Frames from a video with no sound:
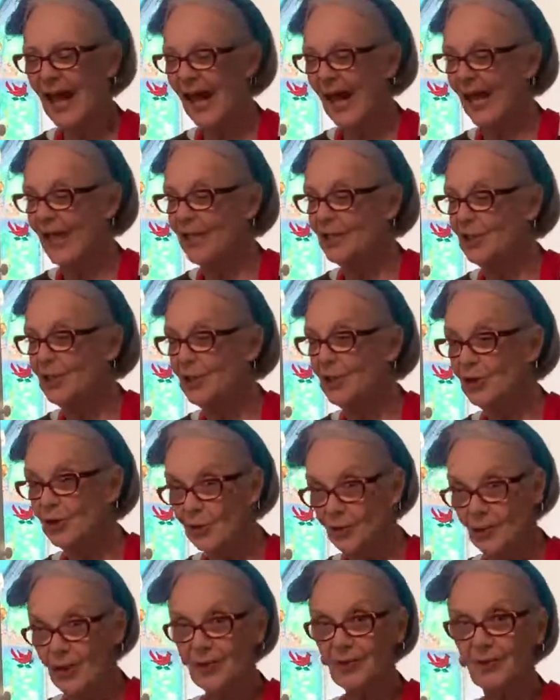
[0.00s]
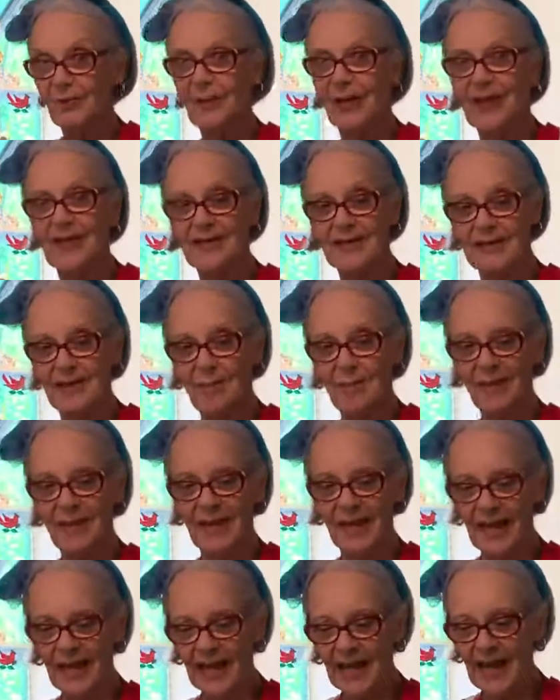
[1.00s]
and you can make
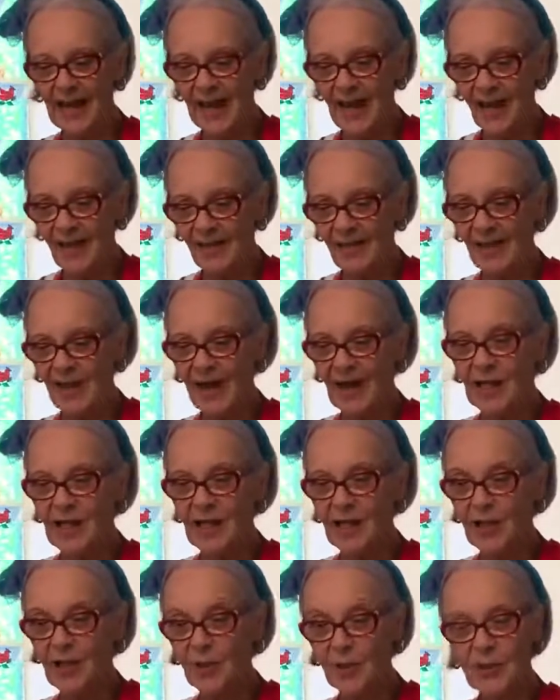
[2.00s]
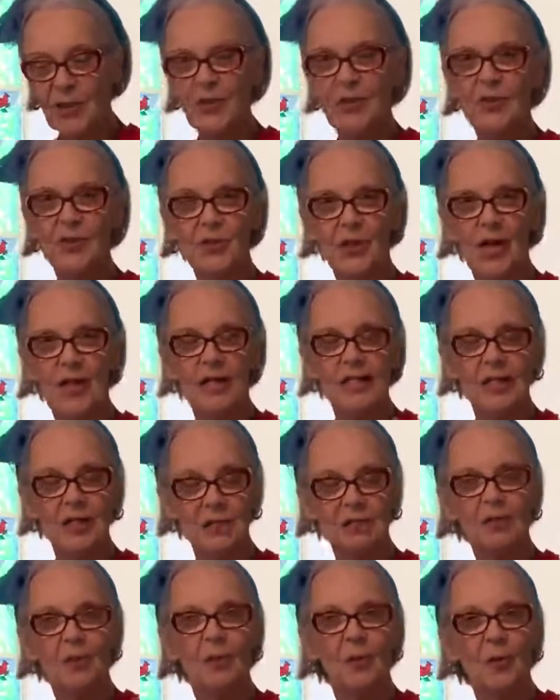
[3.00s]
something that you can try
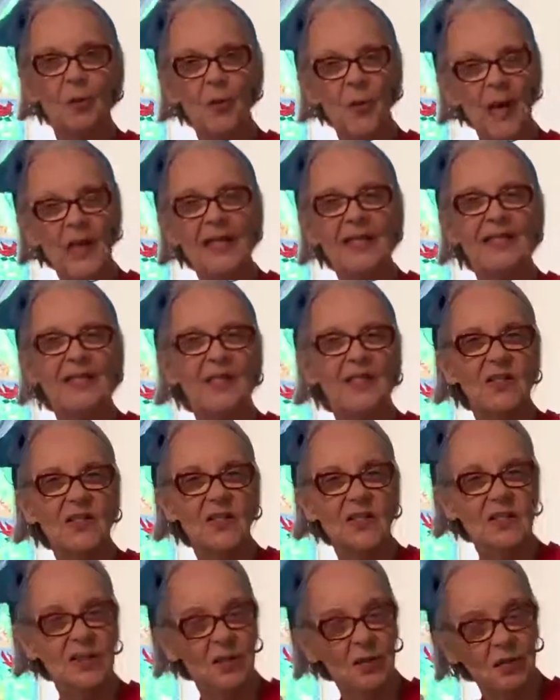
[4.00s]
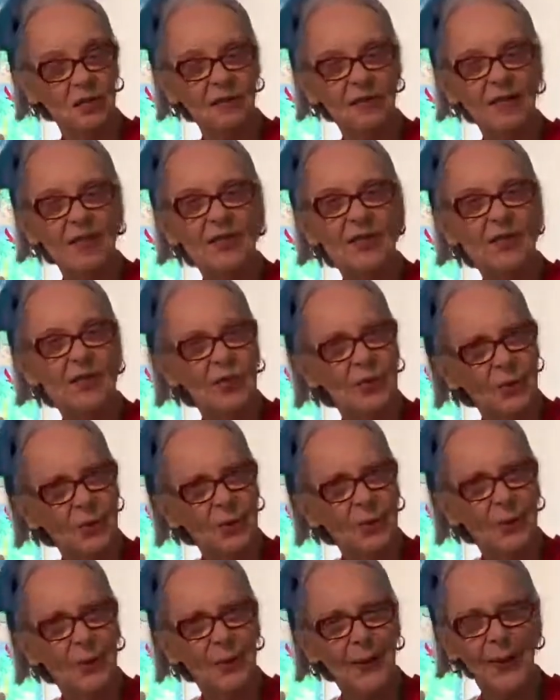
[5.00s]
different ways to serve it
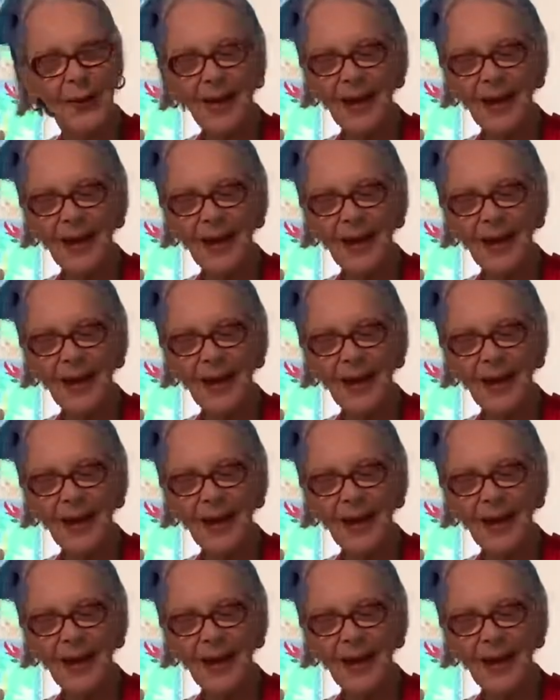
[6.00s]
too.